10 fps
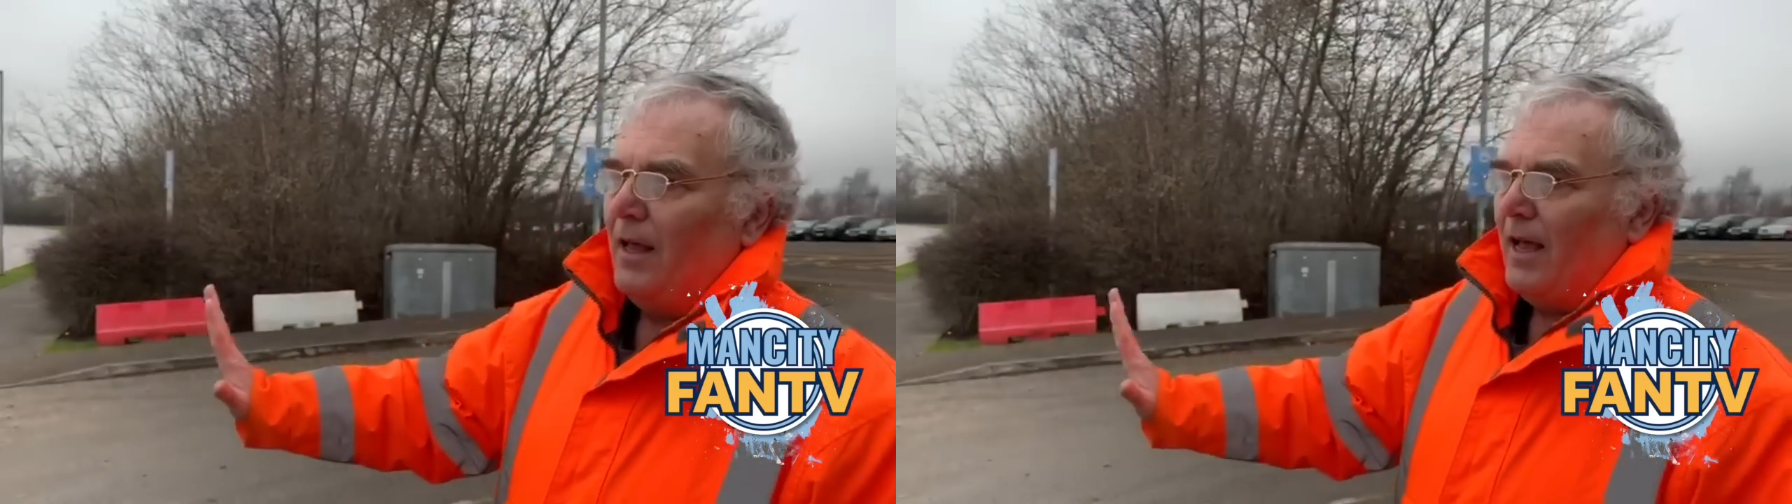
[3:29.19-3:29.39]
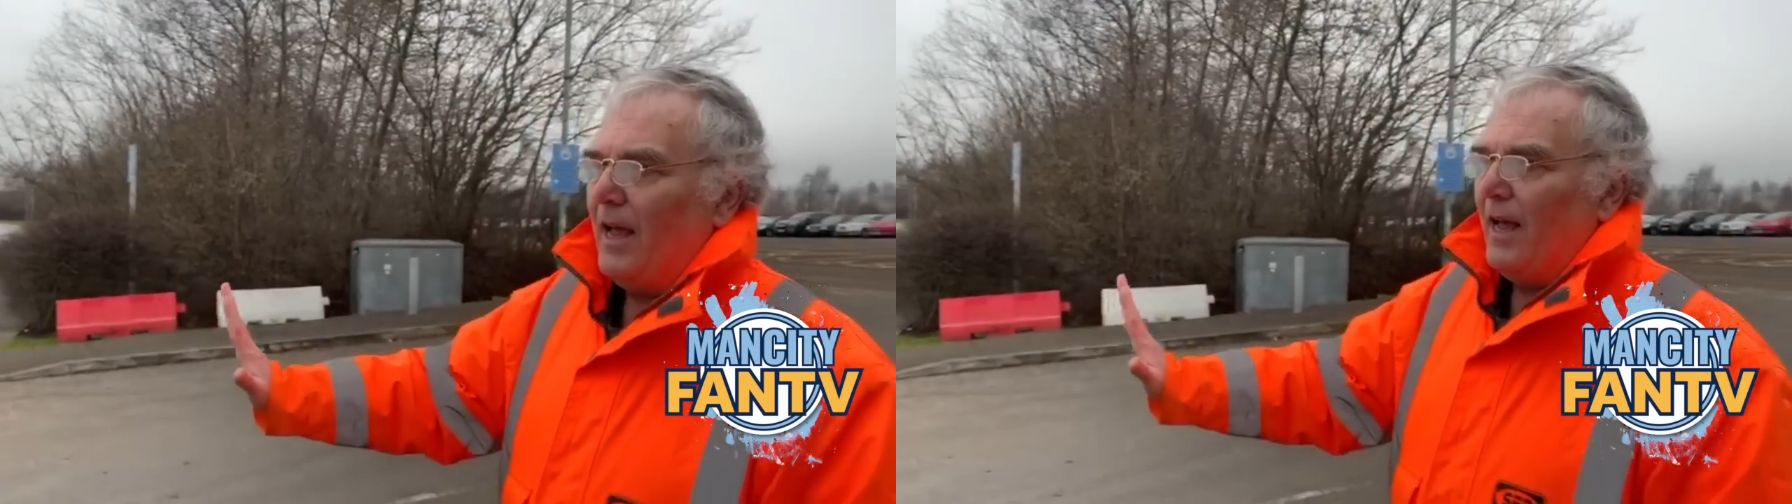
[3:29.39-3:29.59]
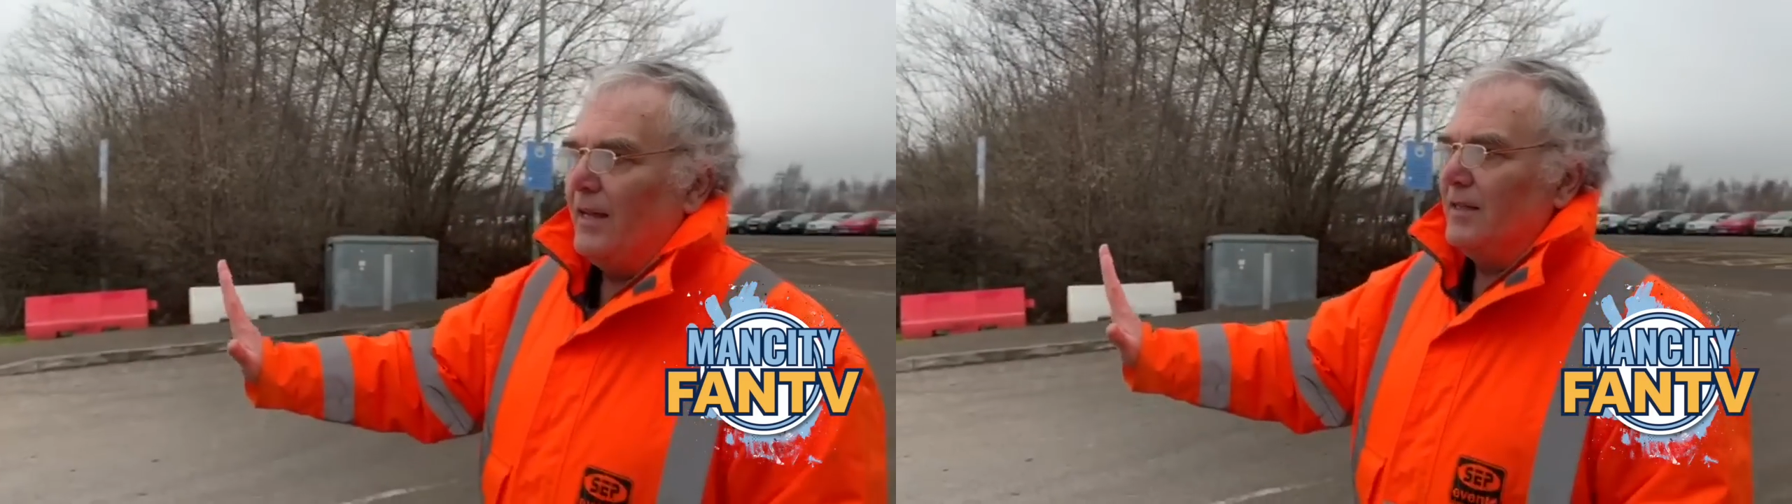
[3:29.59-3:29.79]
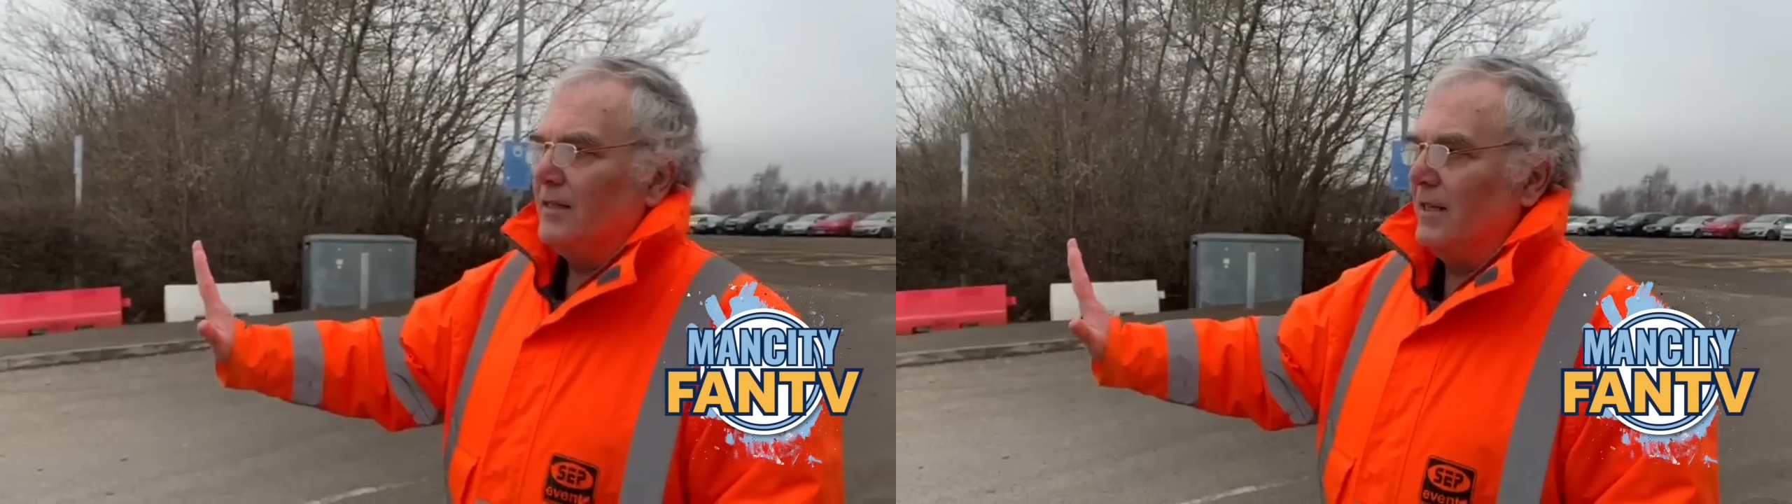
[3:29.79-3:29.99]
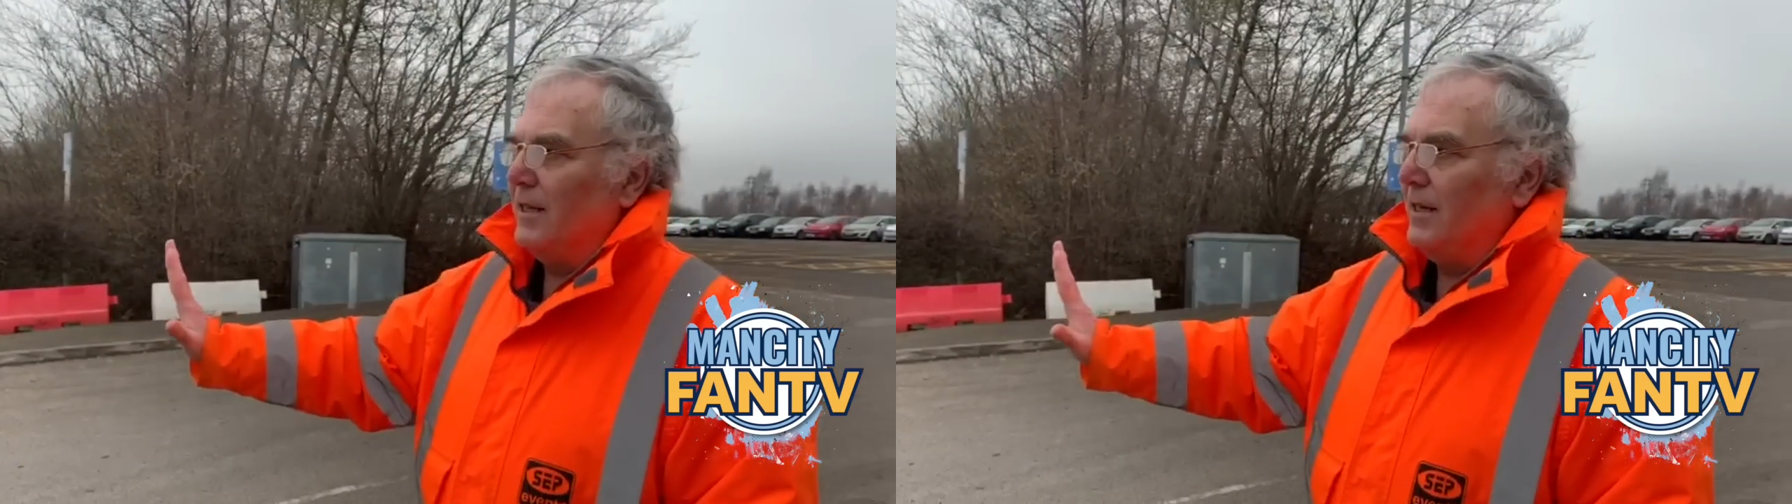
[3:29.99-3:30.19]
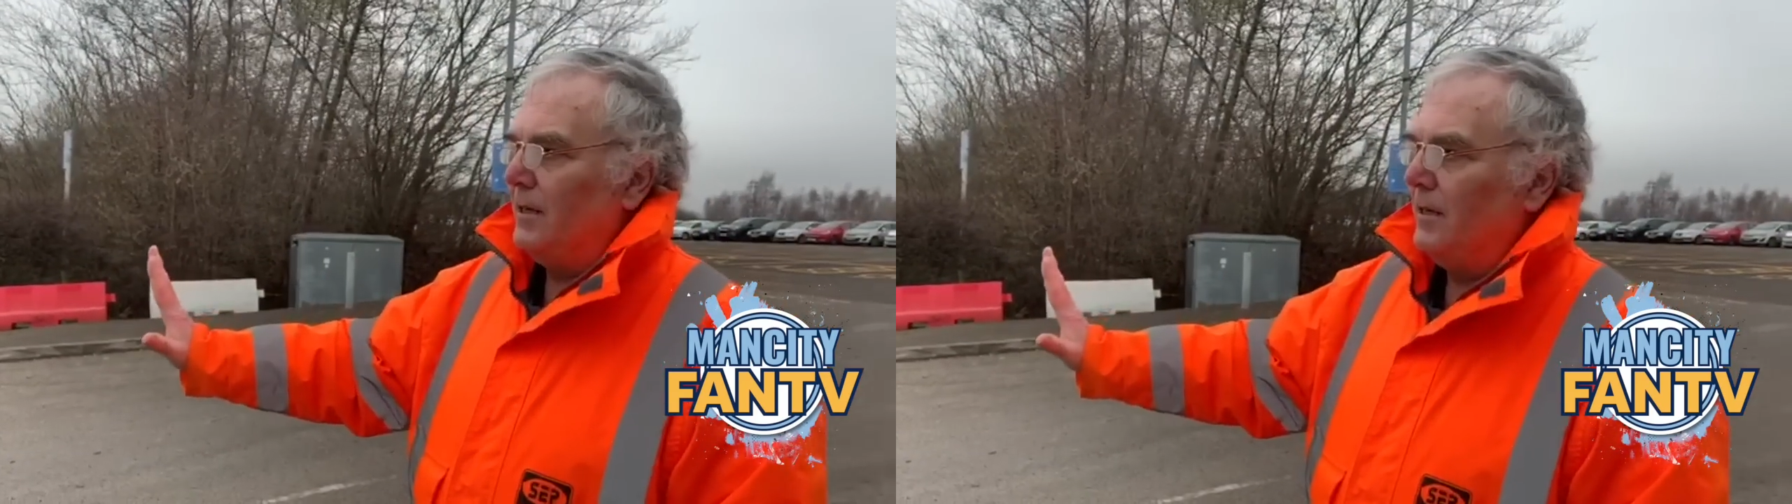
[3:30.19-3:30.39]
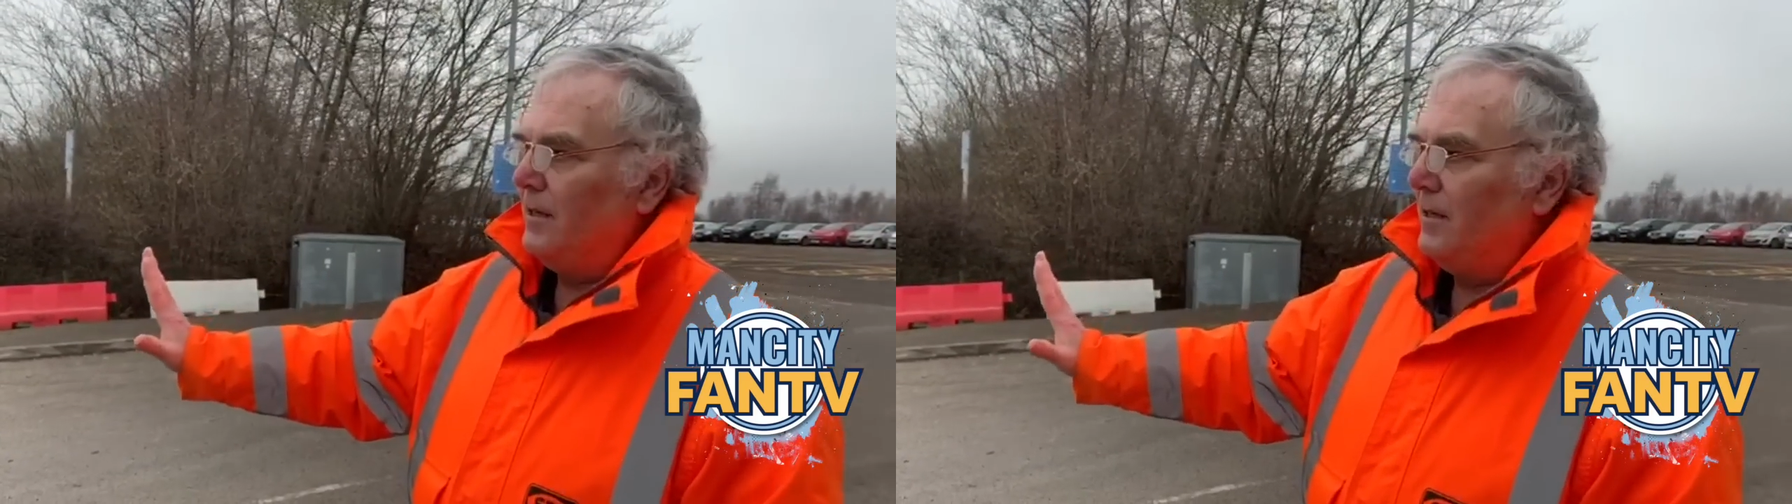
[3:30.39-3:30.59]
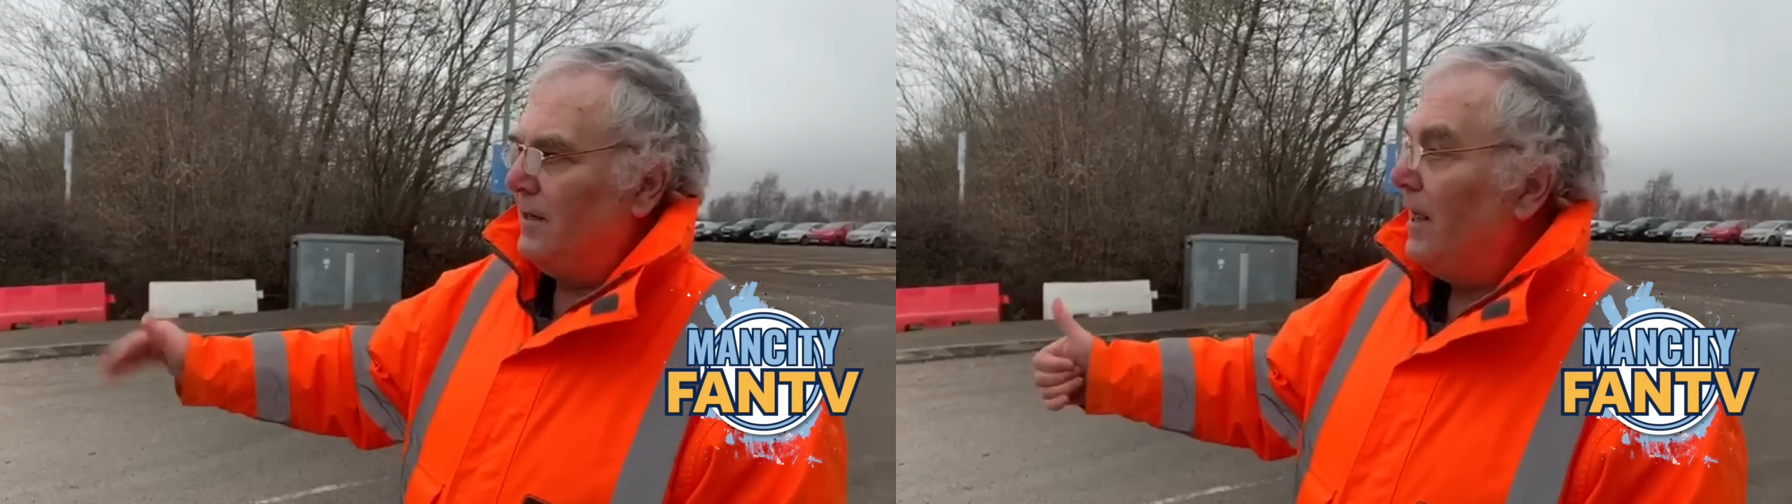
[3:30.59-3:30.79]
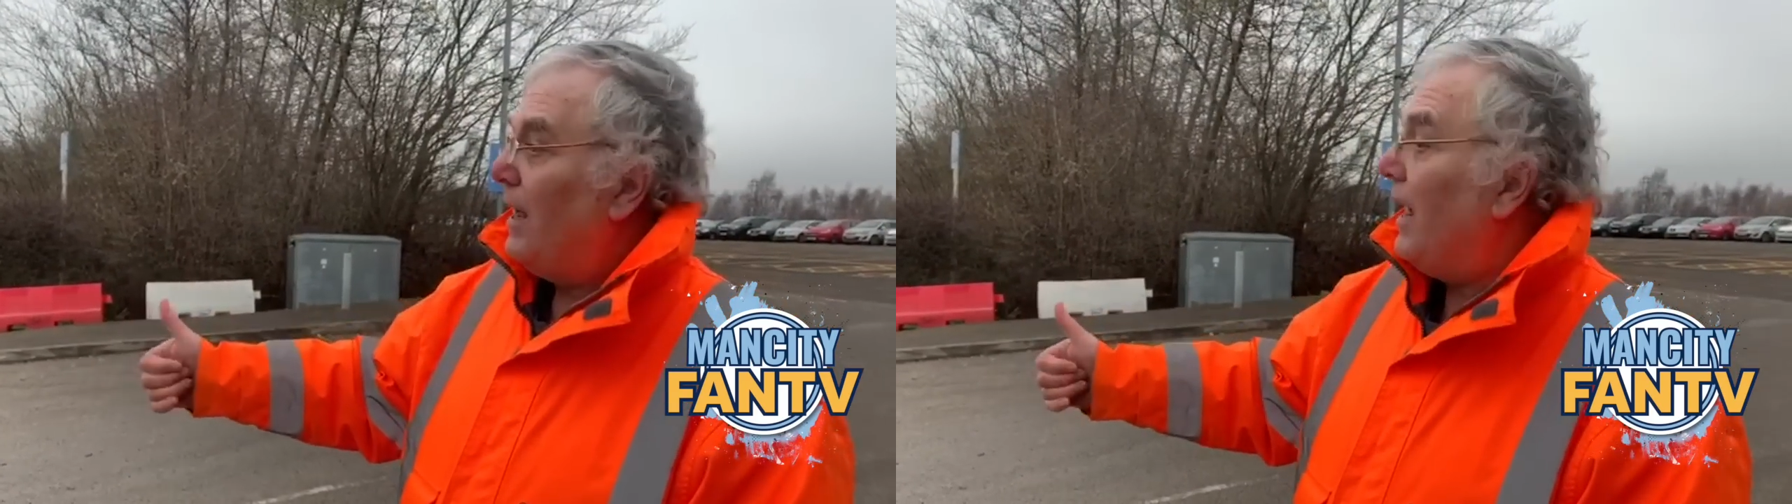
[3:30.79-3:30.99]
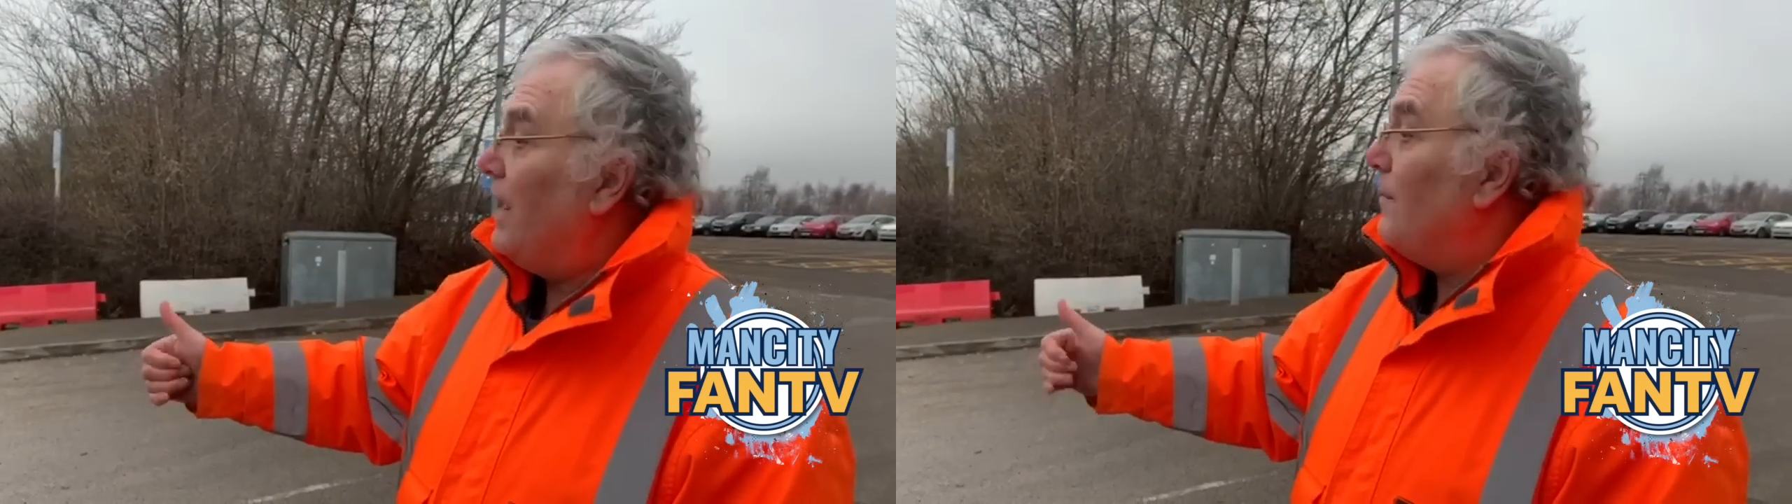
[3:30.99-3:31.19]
And hiya